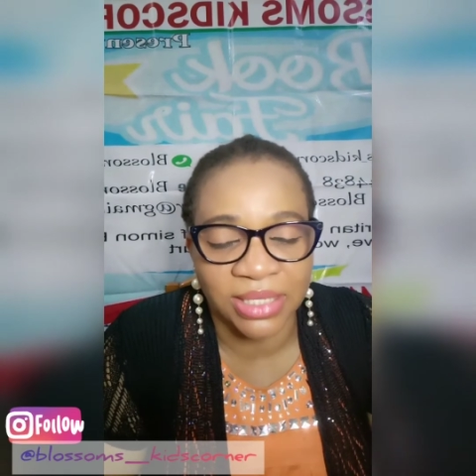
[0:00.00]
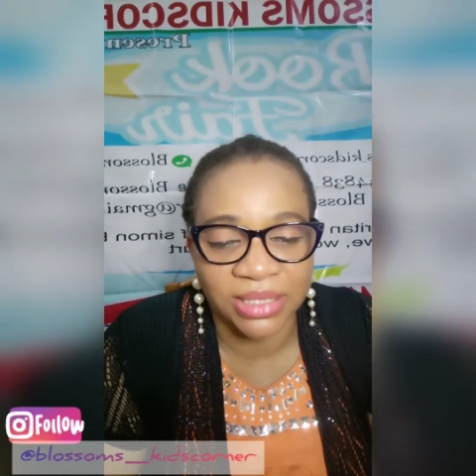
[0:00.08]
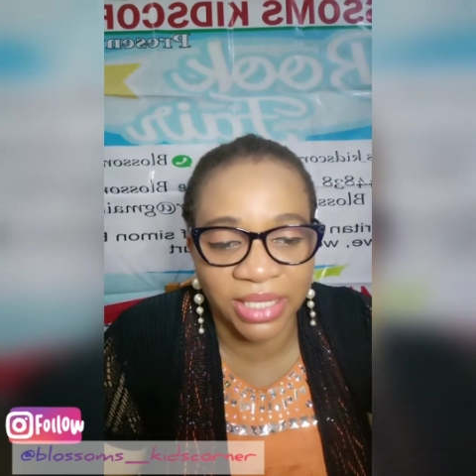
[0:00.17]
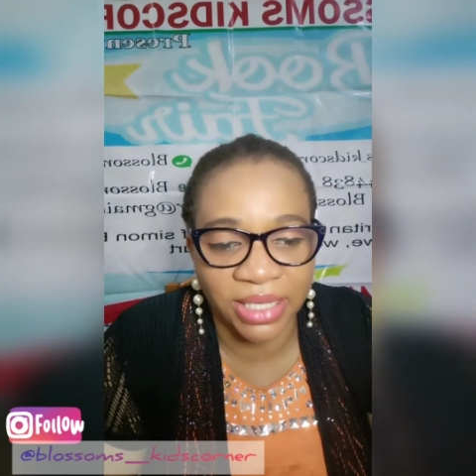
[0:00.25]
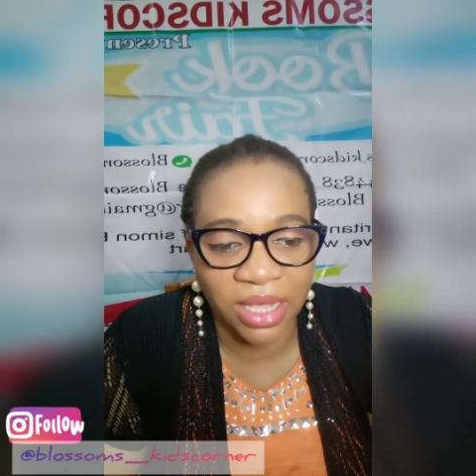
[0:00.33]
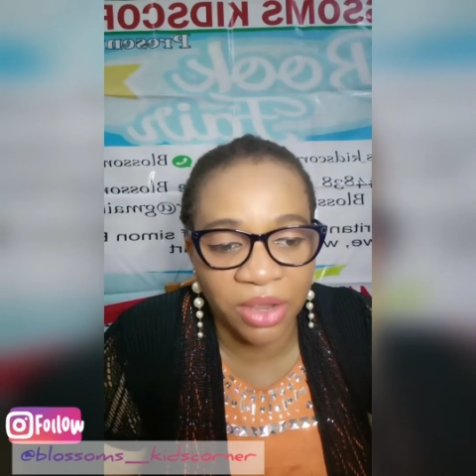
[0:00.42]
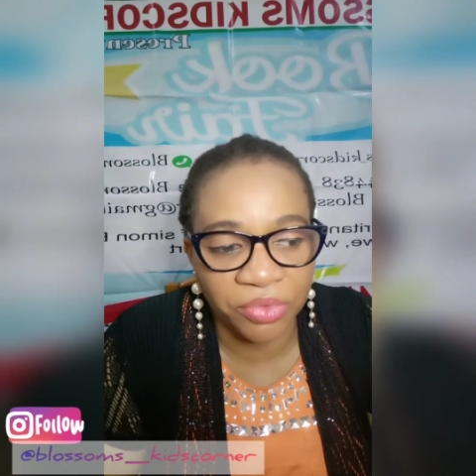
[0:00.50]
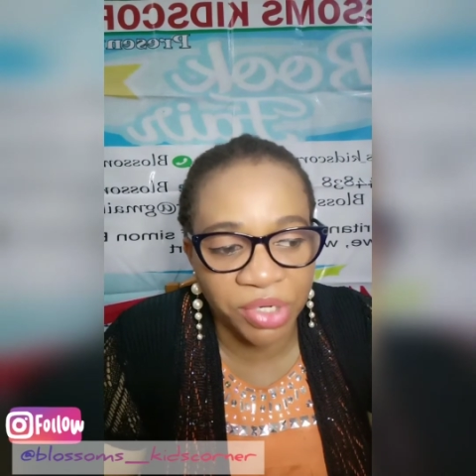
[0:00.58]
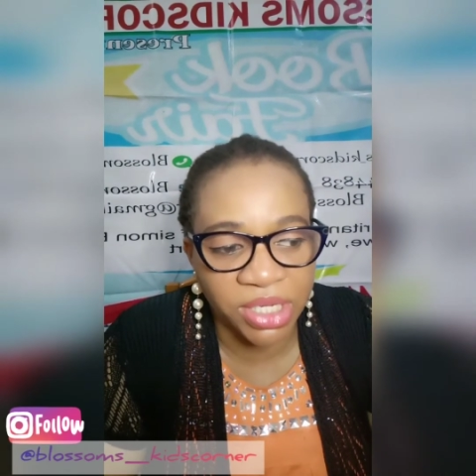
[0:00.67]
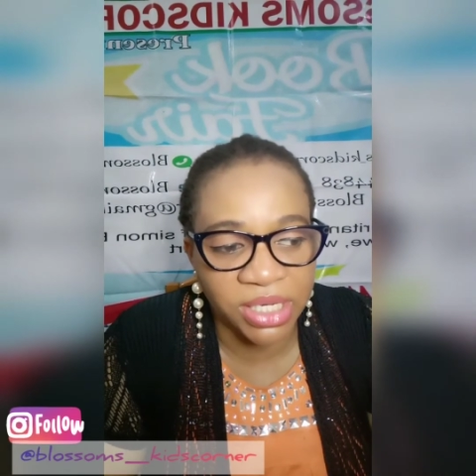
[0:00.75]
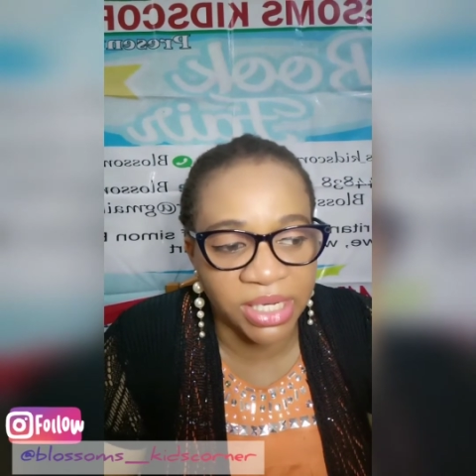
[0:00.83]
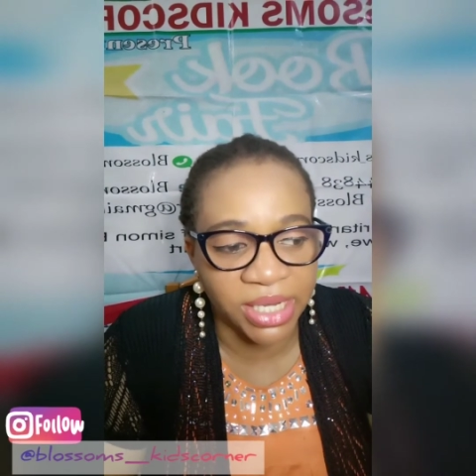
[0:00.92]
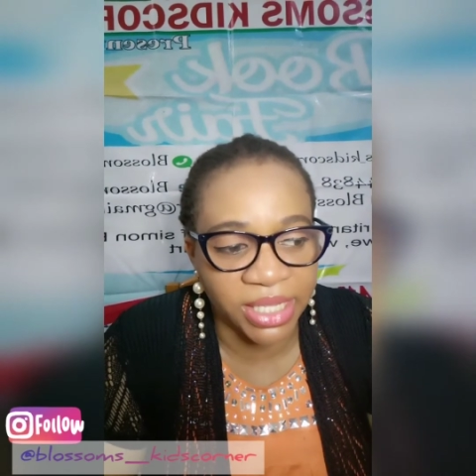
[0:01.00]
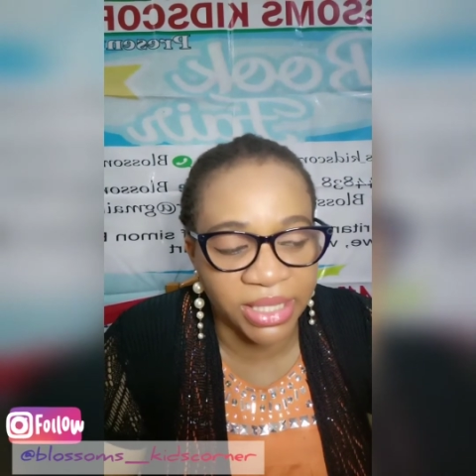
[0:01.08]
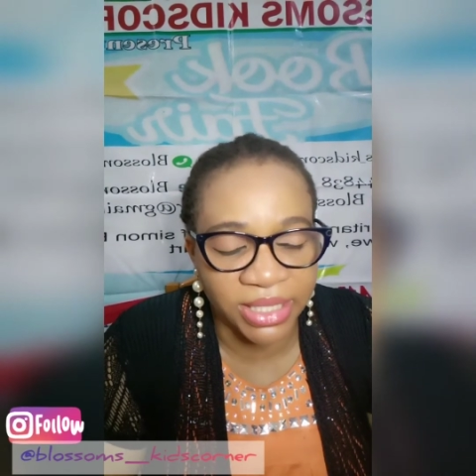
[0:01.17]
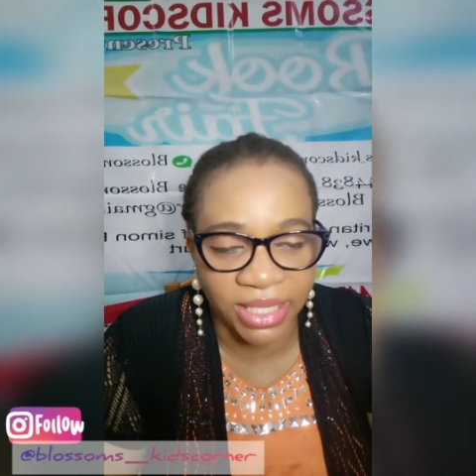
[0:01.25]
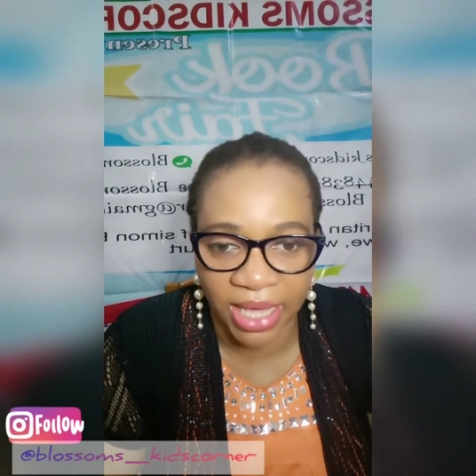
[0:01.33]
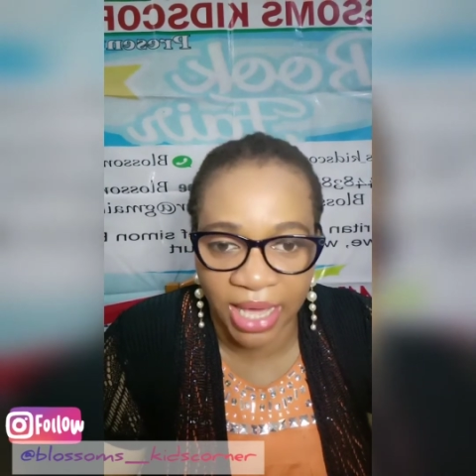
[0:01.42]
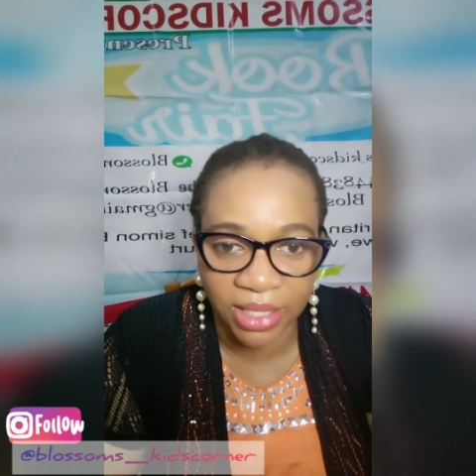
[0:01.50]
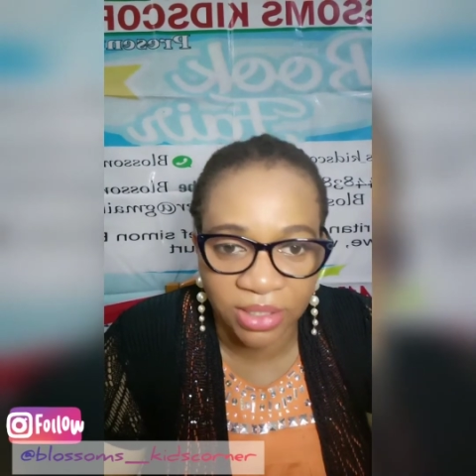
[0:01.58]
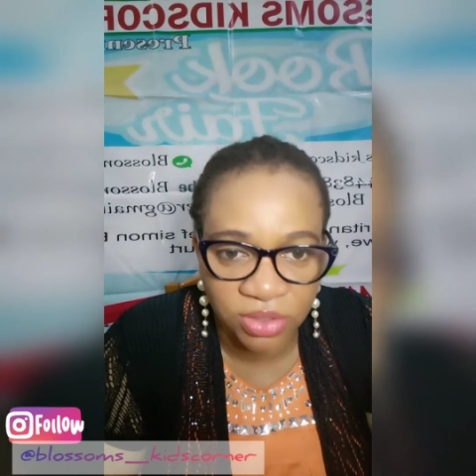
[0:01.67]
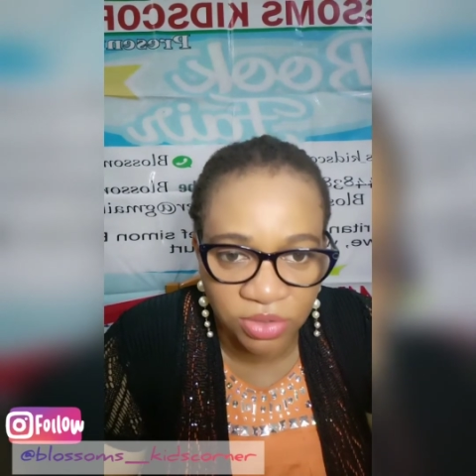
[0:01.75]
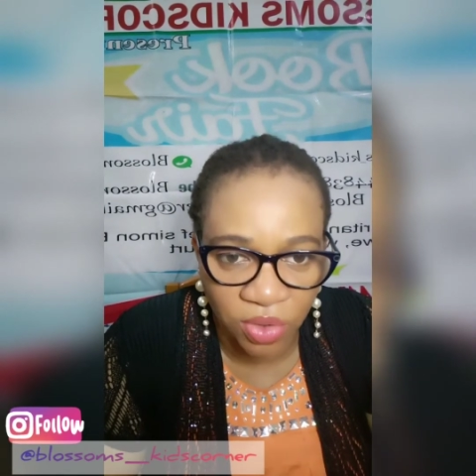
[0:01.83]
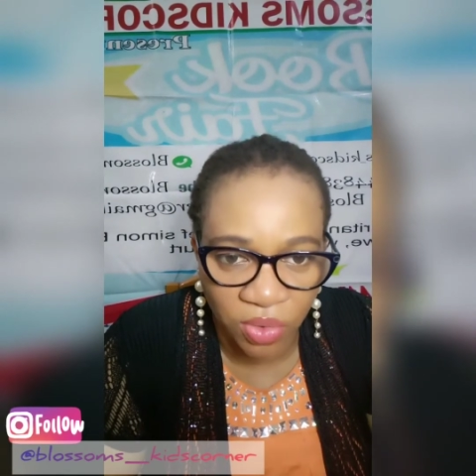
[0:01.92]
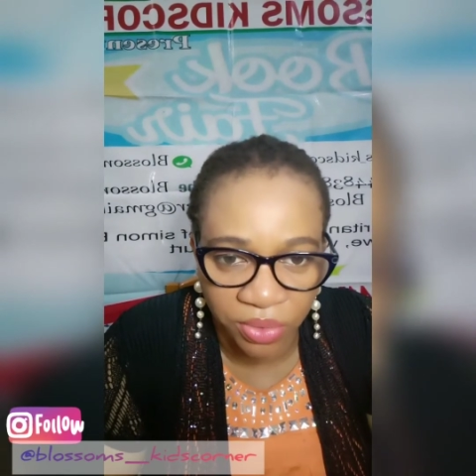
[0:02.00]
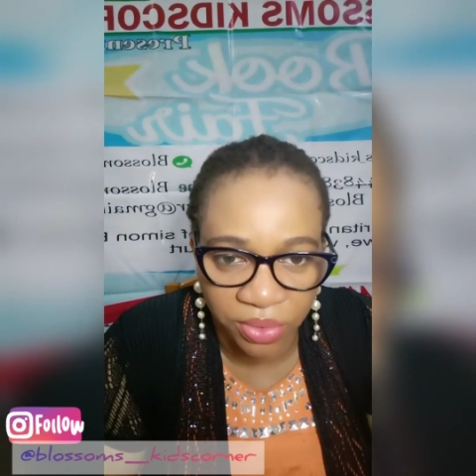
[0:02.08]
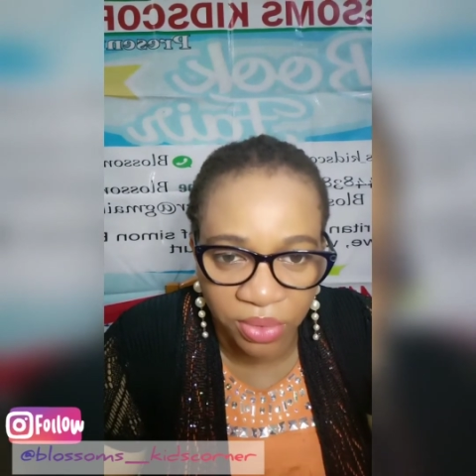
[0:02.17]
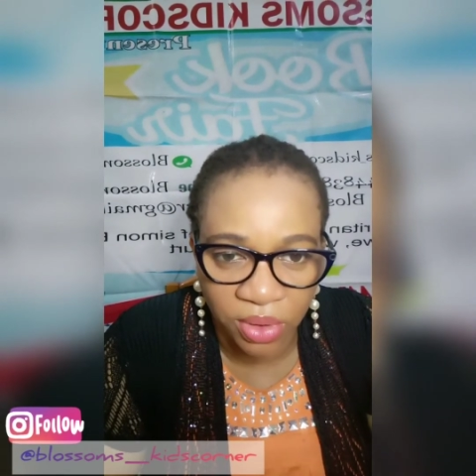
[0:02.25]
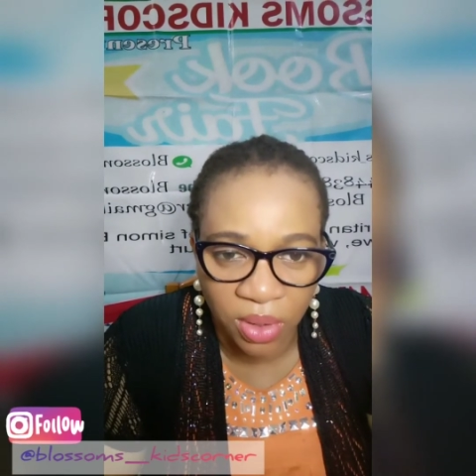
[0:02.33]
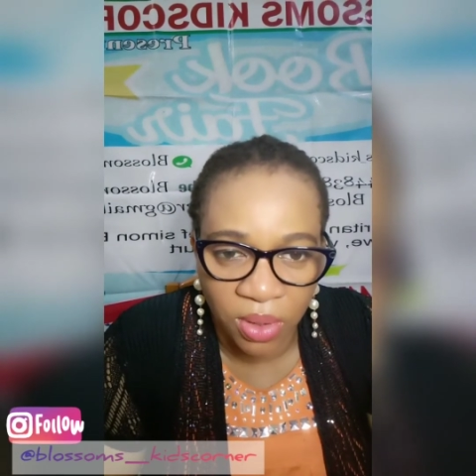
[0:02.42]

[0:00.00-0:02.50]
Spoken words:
they can't really lay their hands on,